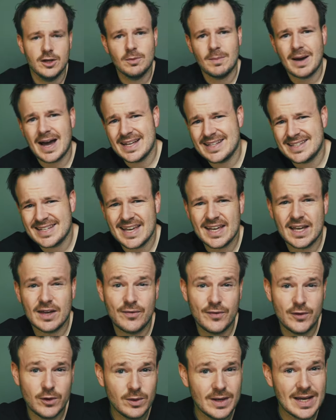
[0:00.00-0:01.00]
You might
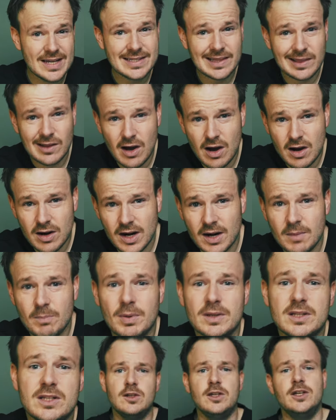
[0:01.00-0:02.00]
take a few days longer,